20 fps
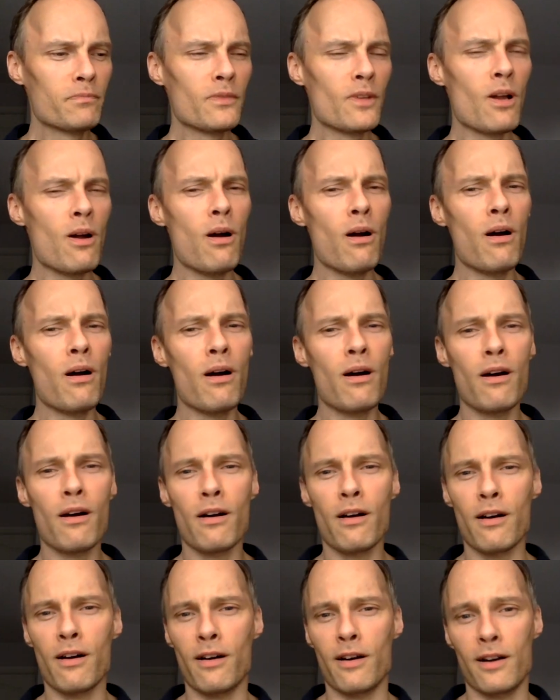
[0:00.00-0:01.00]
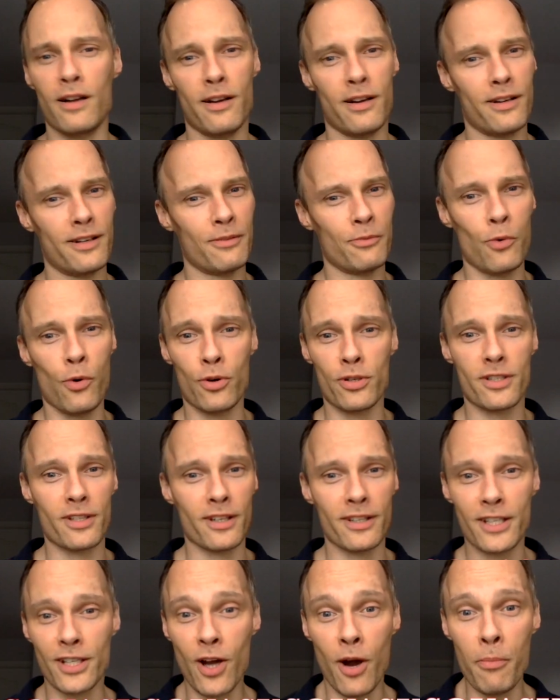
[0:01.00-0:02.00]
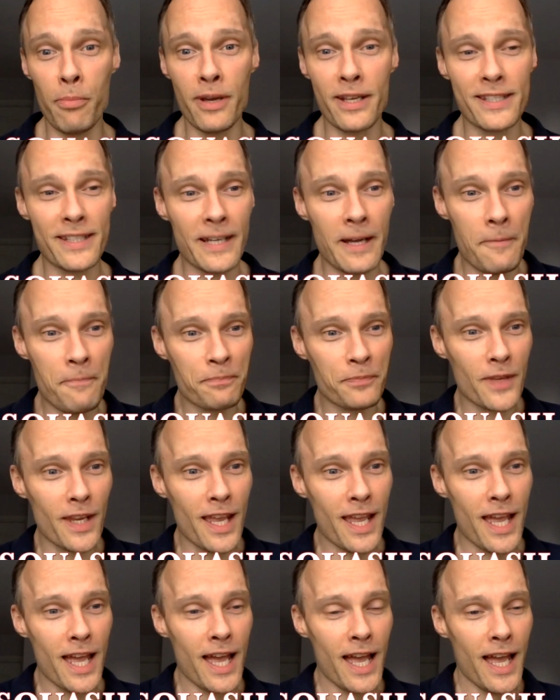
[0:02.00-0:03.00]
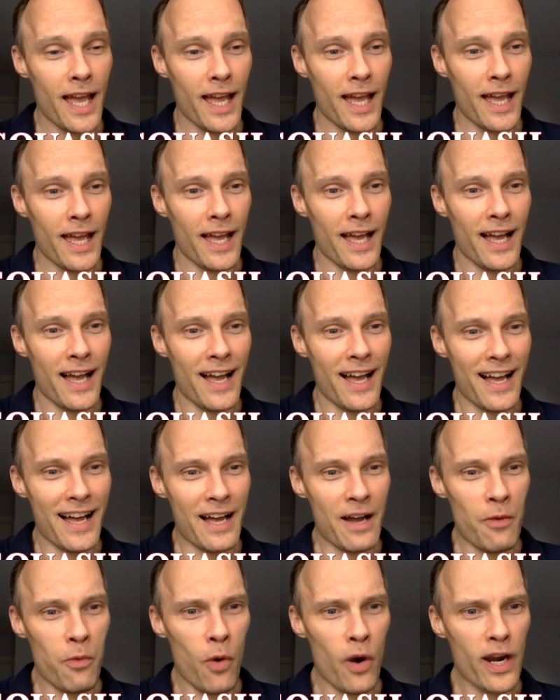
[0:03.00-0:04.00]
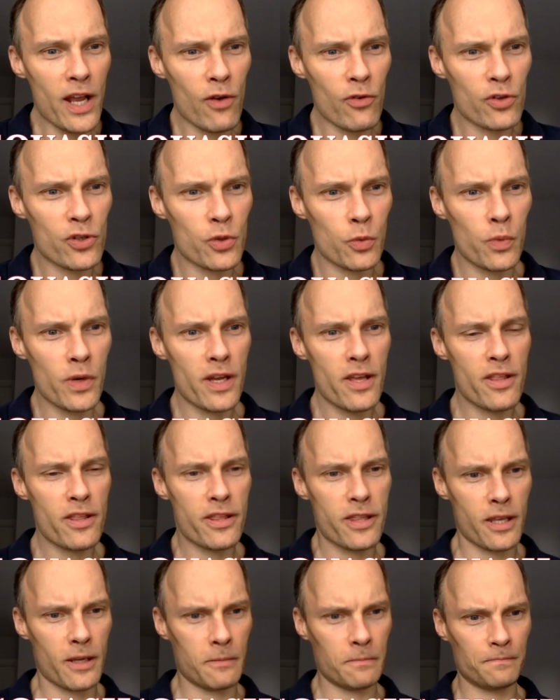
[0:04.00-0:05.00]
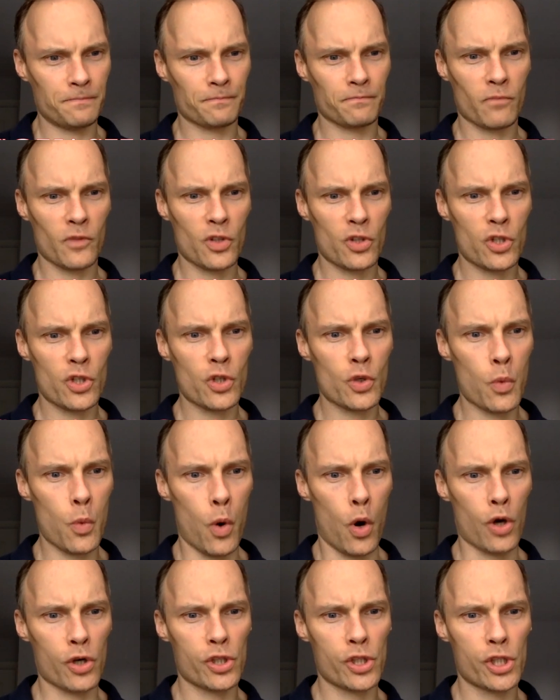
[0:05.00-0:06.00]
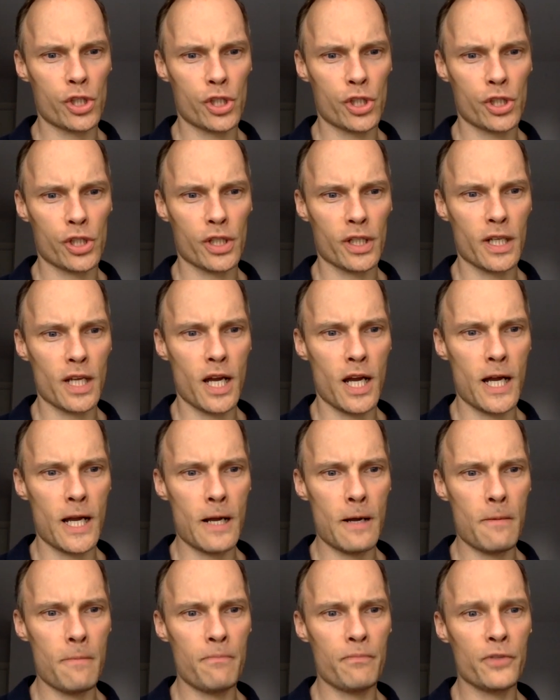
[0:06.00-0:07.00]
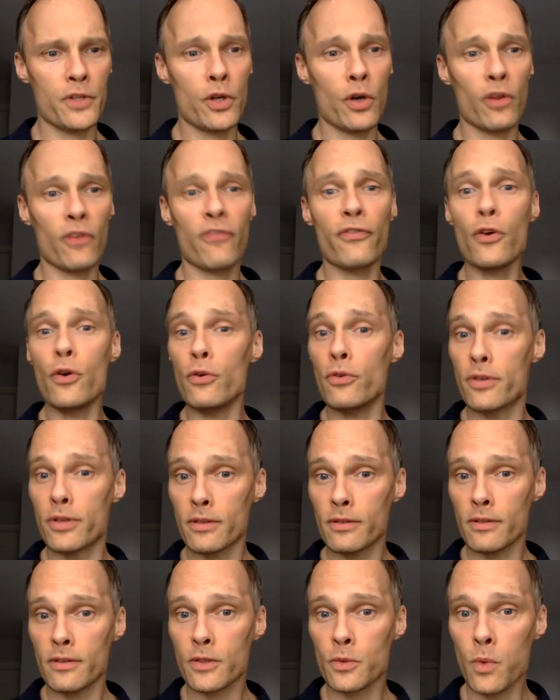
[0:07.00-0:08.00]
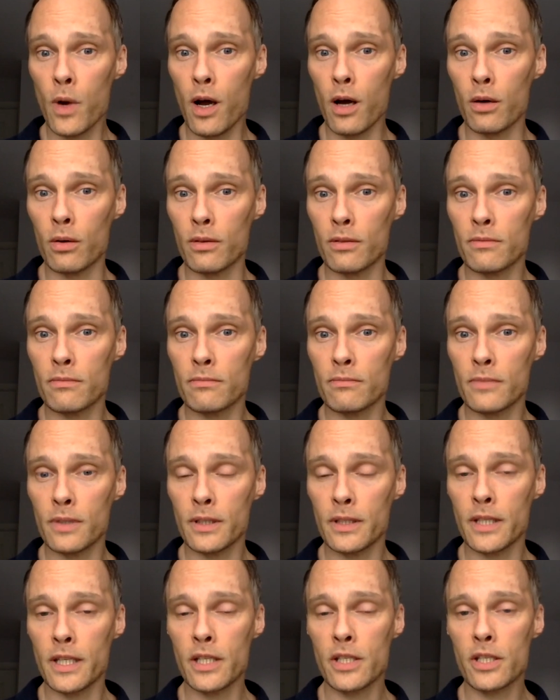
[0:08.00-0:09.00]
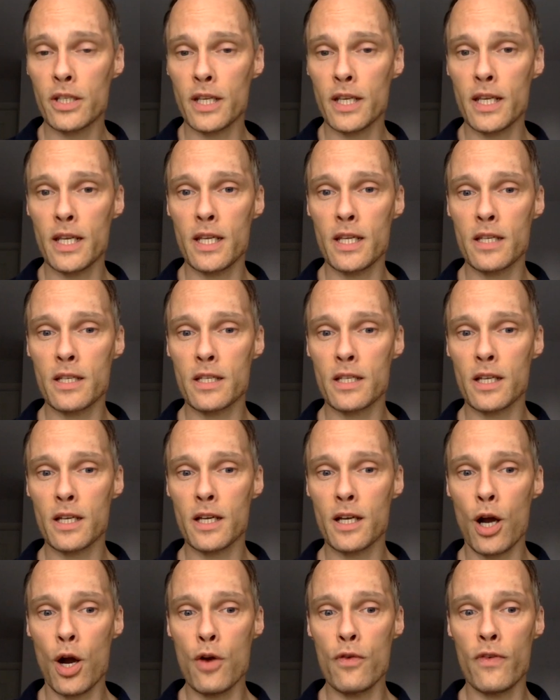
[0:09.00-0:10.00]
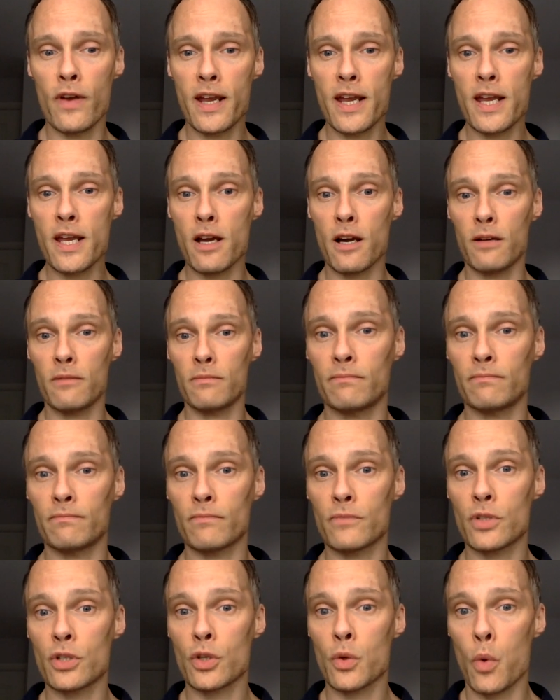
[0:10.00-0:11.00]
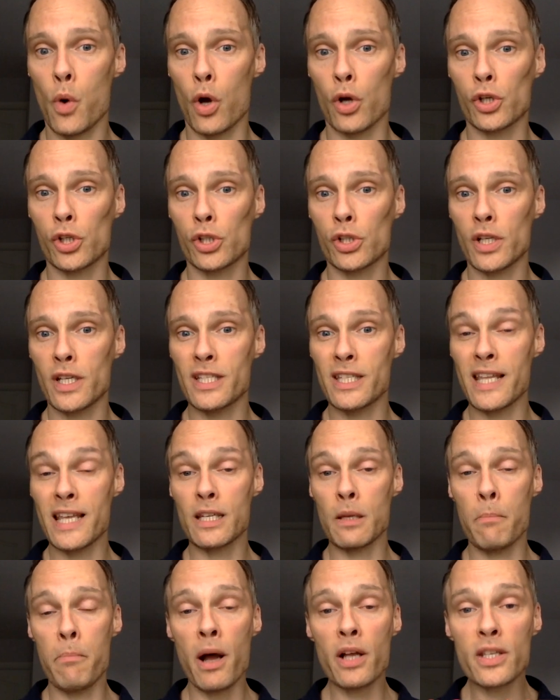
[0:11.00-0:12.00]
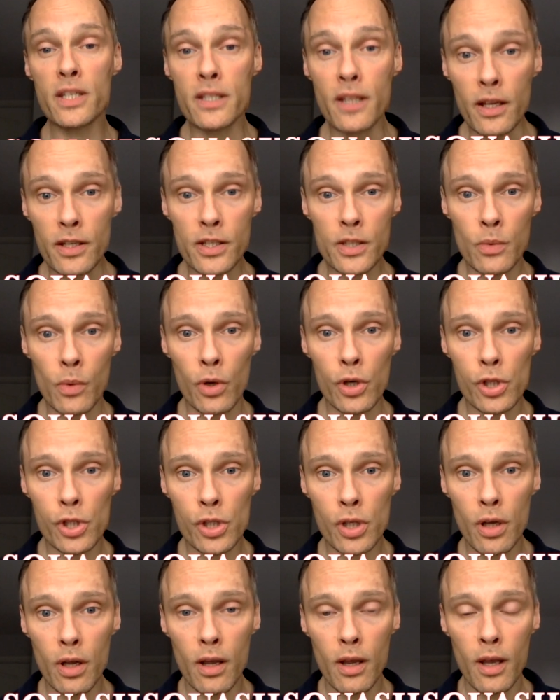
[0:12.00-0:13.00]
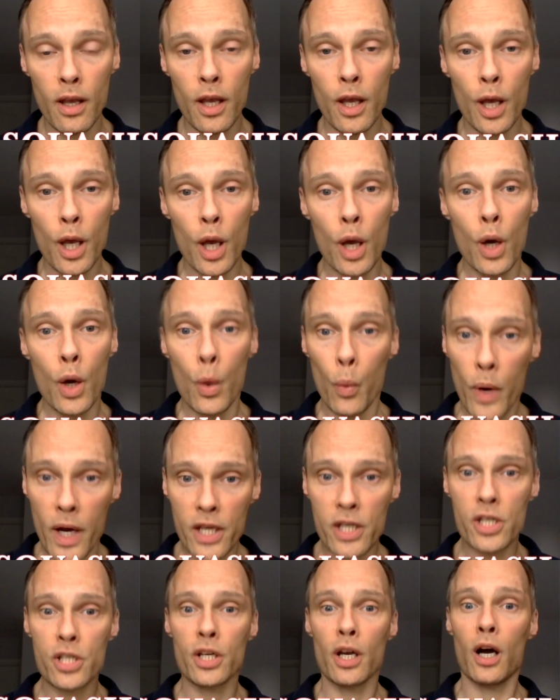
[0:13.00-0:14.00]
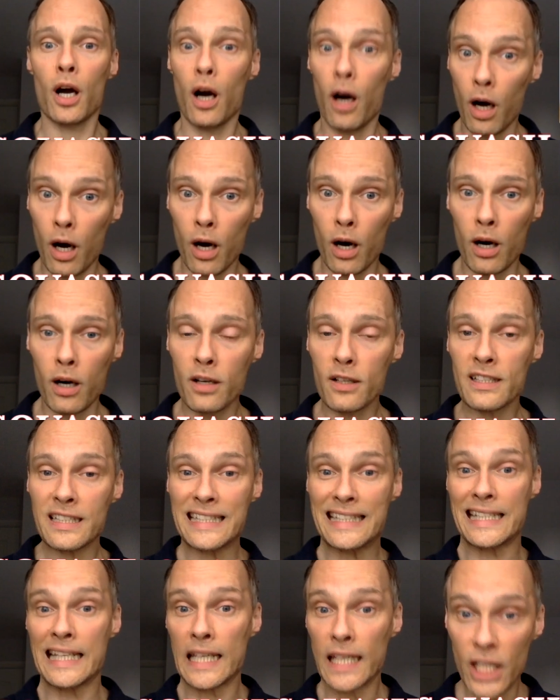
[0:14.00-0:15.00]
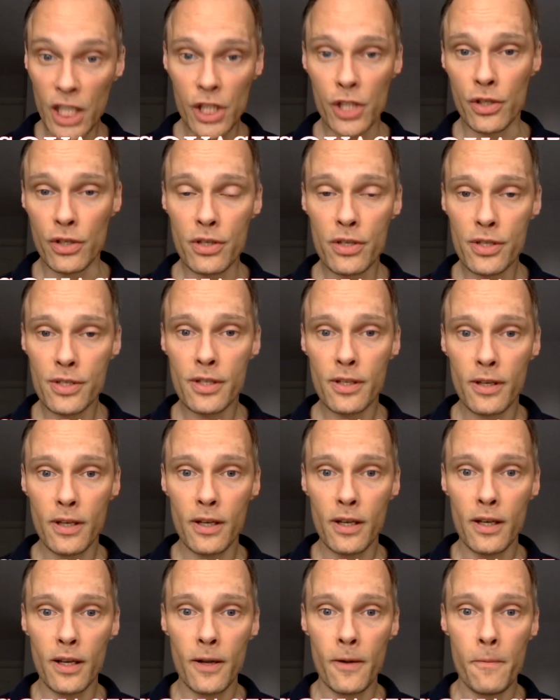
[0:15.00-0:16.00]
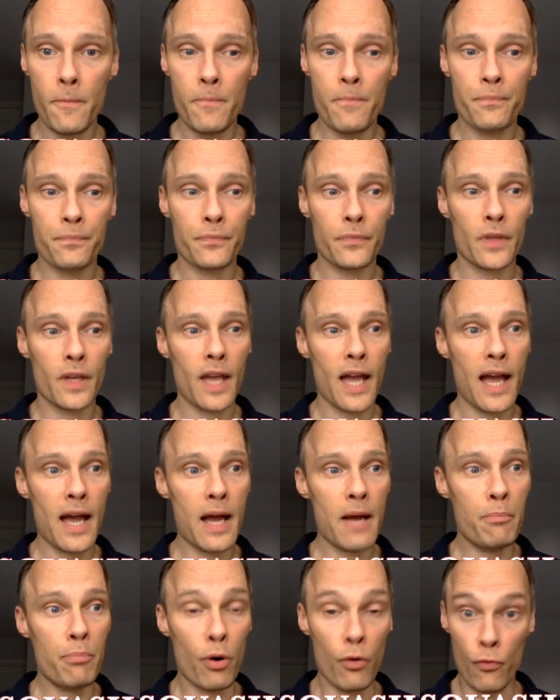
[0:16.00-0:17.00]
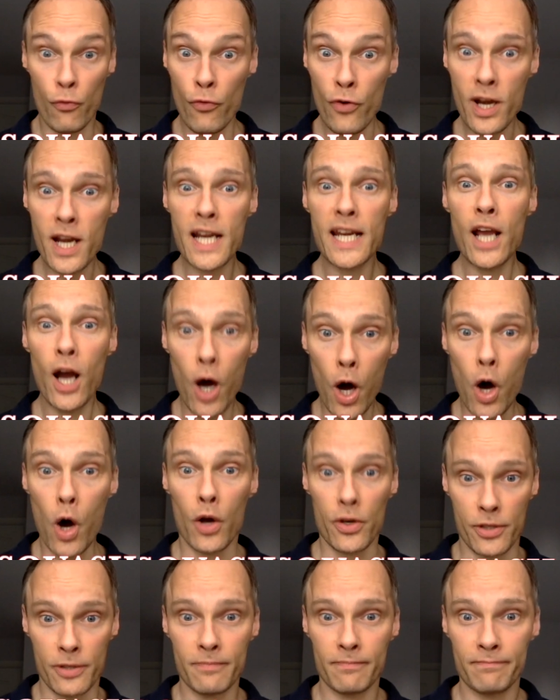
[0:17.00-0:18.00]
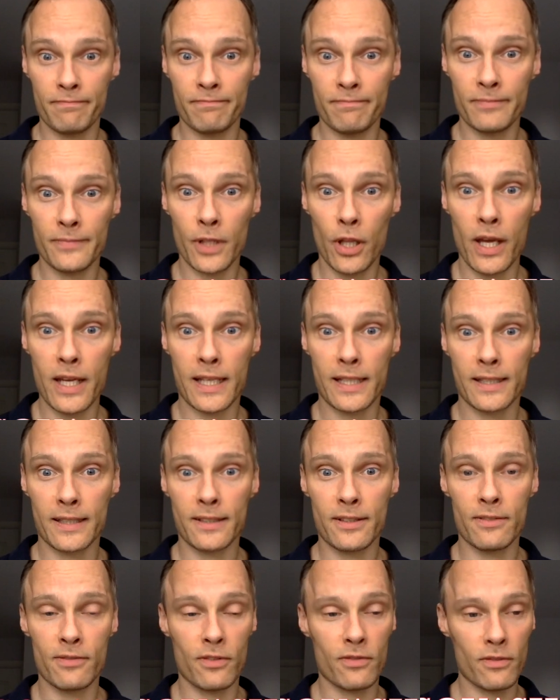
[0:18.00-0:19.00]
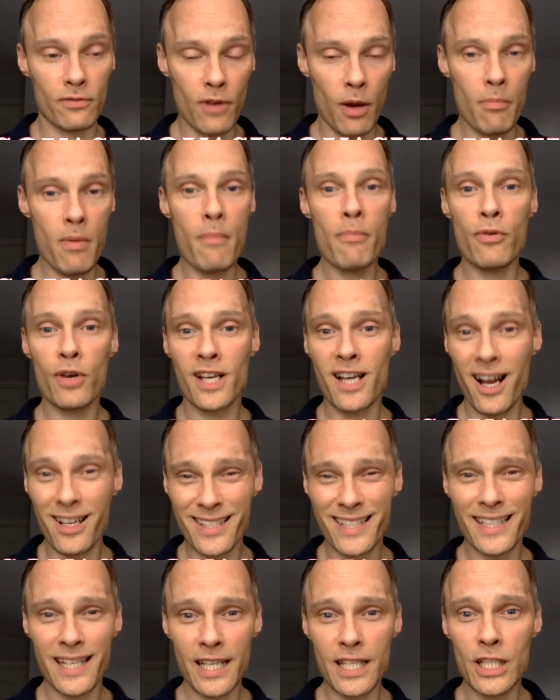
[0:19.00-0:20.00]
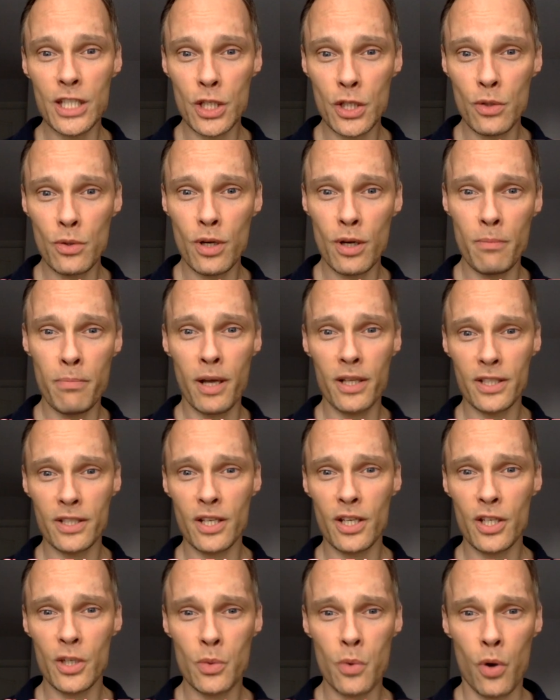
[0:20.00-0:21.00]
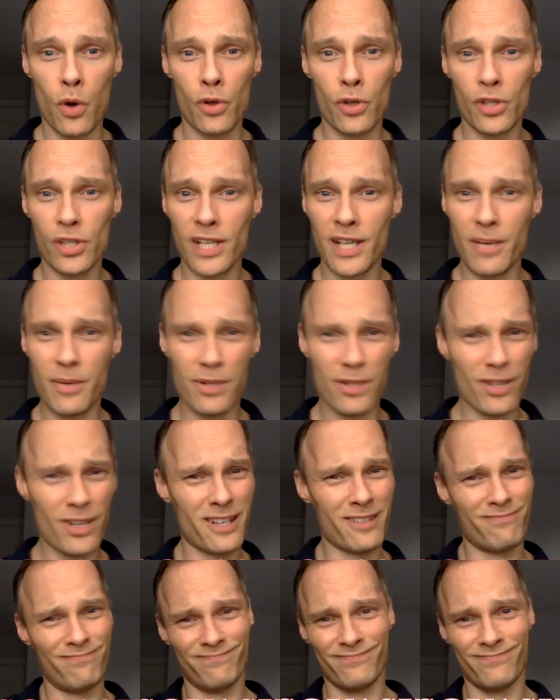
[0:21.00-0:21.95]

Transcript: Oh, water. You can't beat it. What else with squash? You got the food as well. This is over here, squash. That's a butternut squash, which are delicious, but really hard. Like, I remember cutting into a butternut squash. It was like